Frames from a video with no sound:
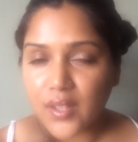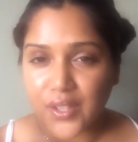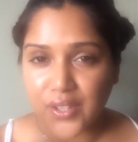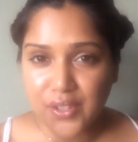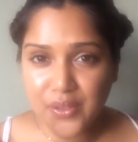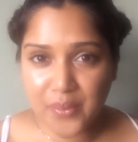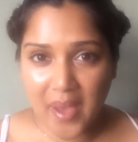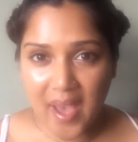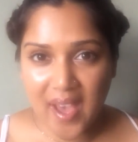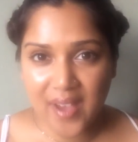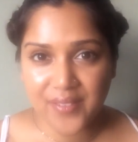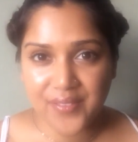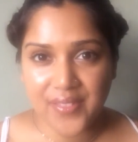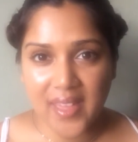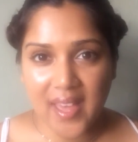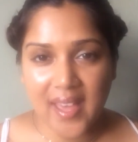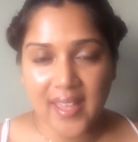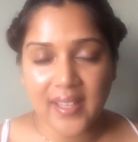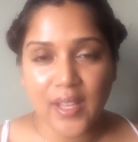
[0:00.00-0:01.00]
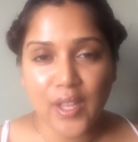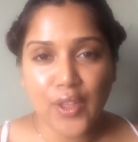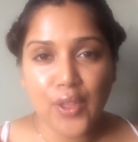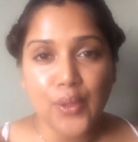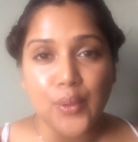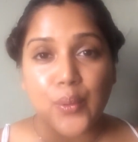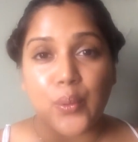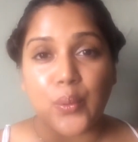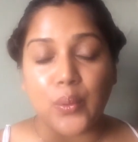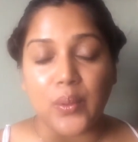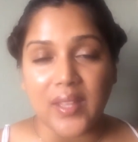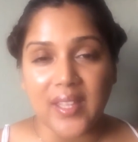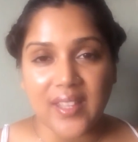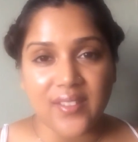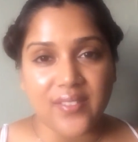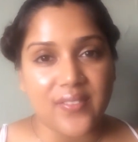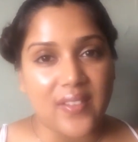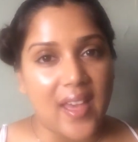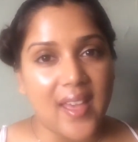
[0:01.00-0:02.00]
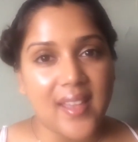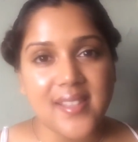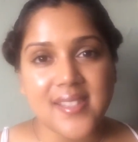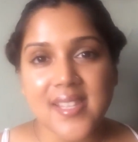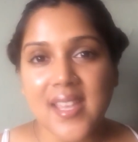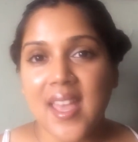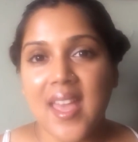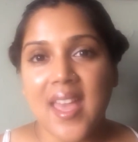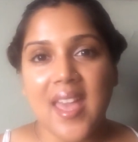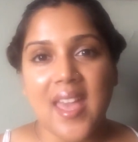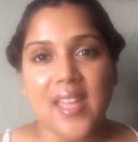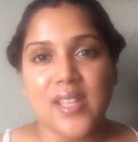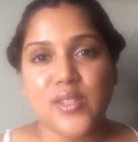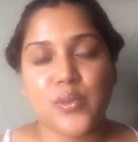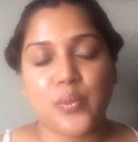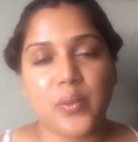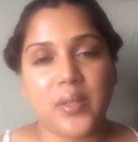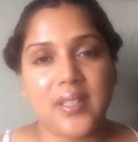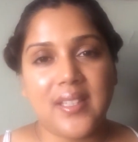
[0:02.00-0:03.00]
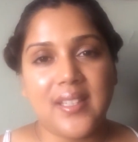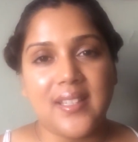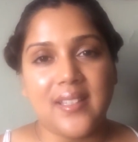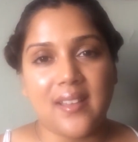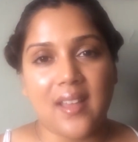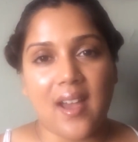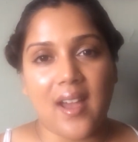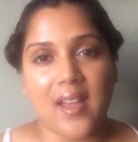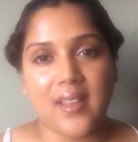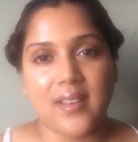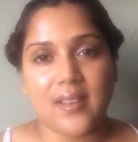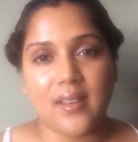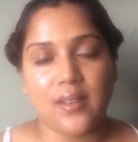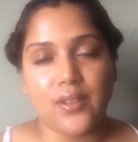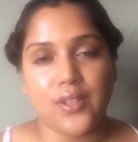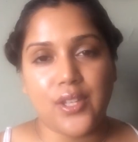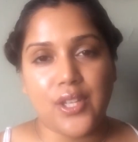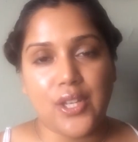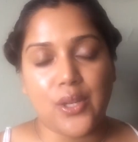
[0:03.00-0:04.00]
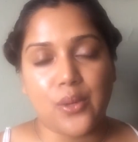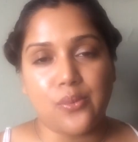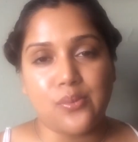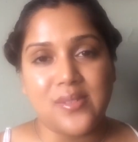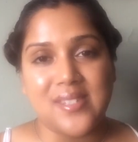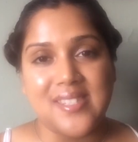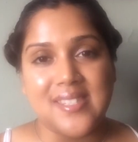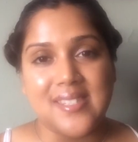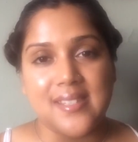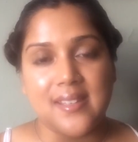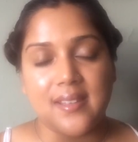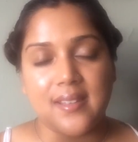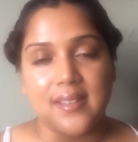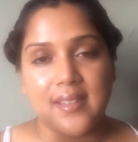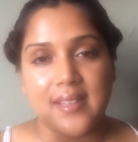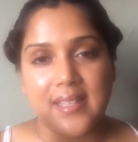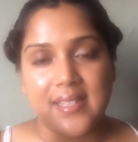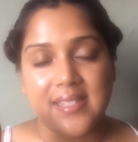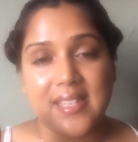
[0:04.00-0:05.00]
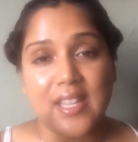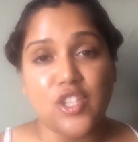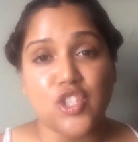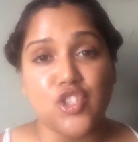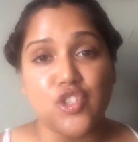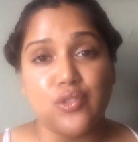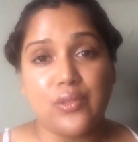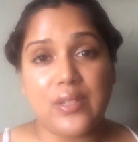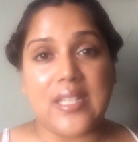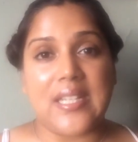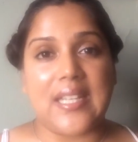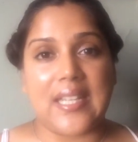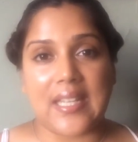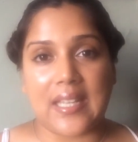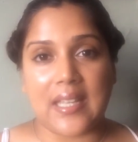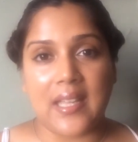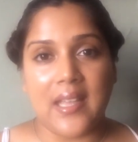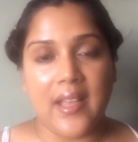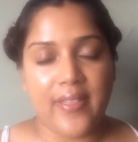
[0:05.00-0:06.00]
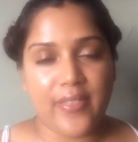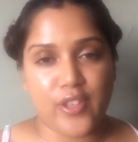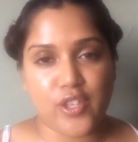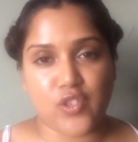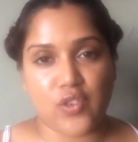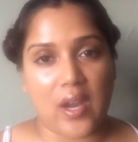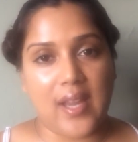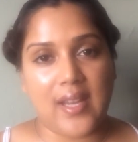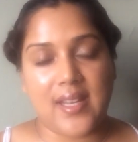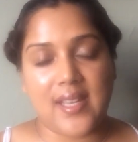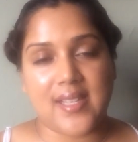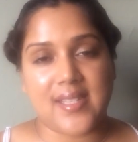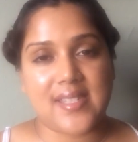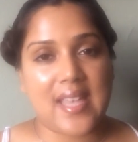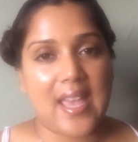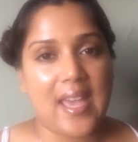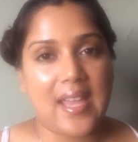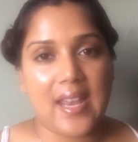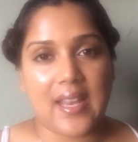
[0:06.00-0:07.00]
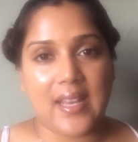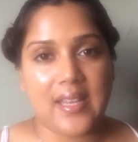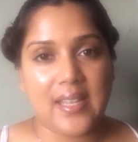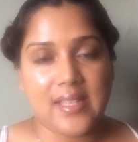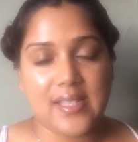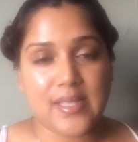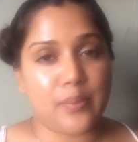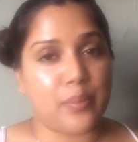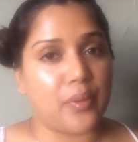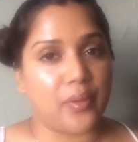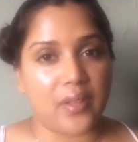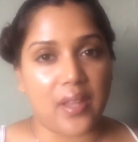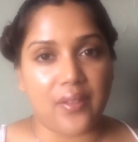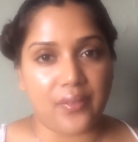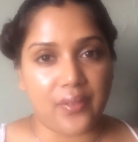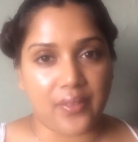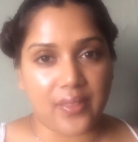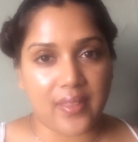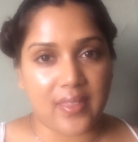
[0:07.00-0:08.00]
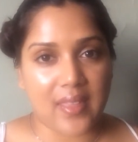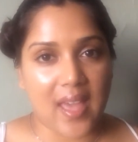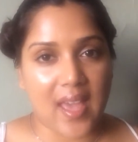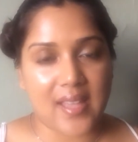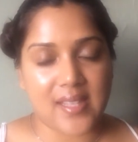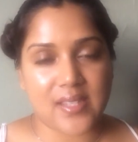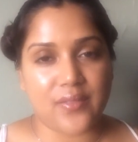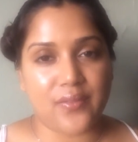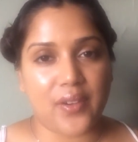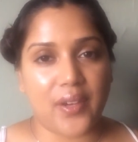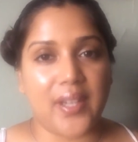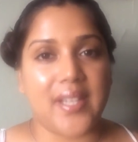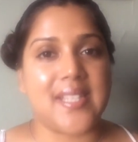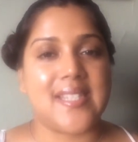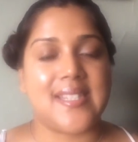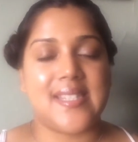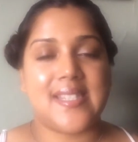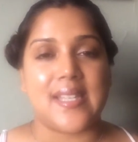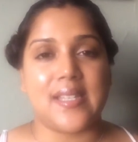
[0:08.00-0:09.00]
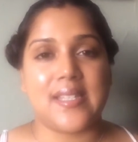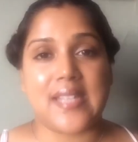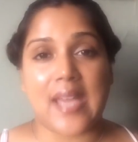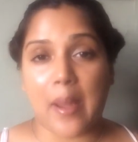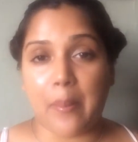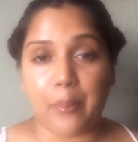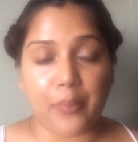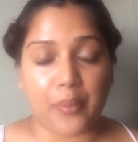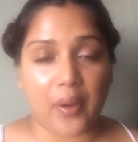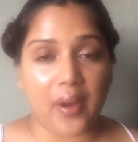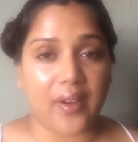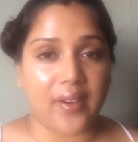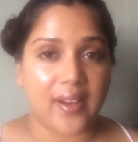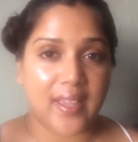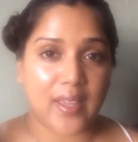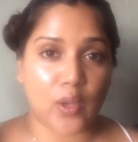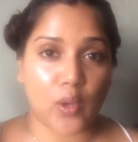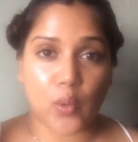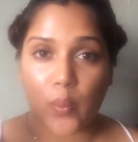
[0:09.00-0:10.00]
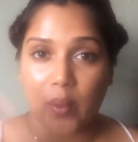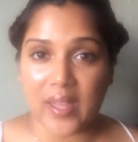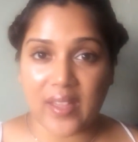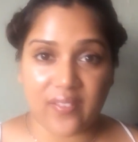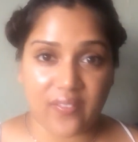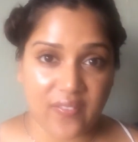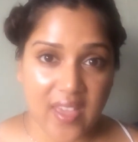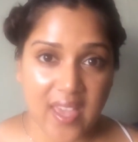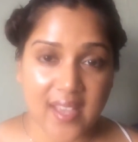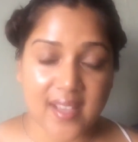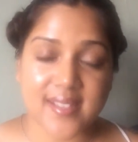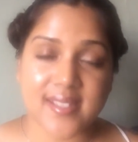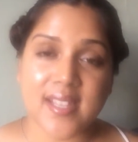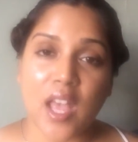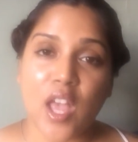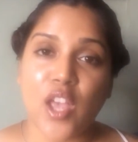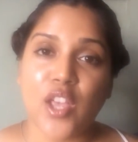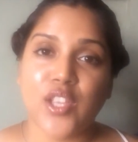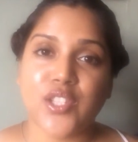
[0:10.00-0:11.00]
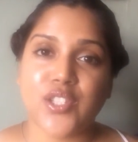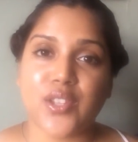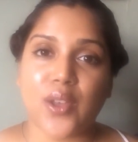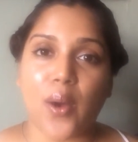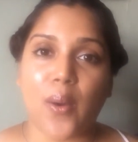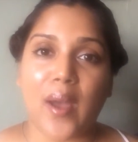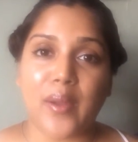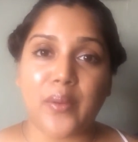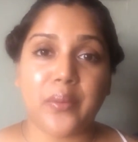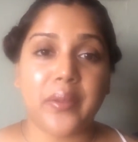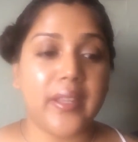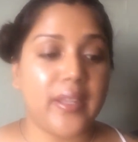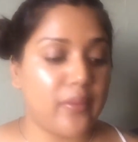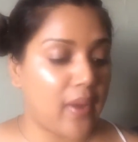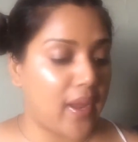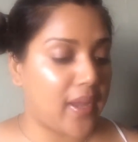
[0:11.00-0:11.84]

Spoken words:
you have that cooling effect. It's really not, you know, it's not treating the dryness at any deeper level than that. It's a very temporary, quick fix. So I really